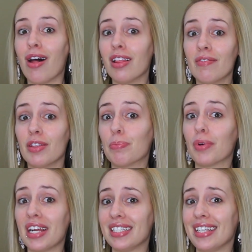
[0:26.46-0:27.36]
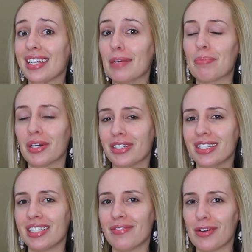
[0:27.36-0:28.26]
All of the pricing and
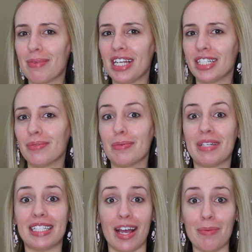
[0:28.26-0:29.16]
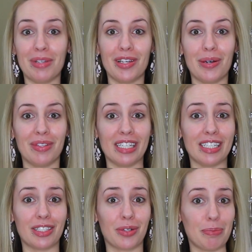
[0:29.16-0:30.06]
purchase information will be down below in the
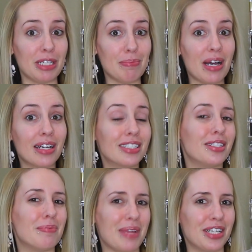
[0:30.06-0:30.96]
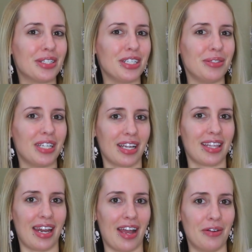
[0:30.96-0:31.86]
description box, so make sure you check
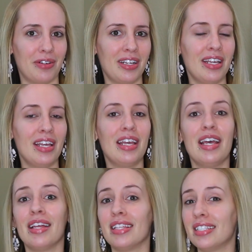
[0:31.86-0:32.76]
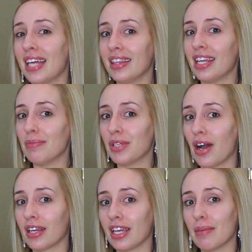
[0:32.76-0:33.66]
that out. The set that I'm
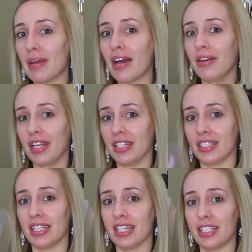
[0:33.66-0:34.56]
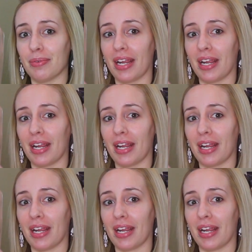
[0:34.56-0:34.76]
talking about is this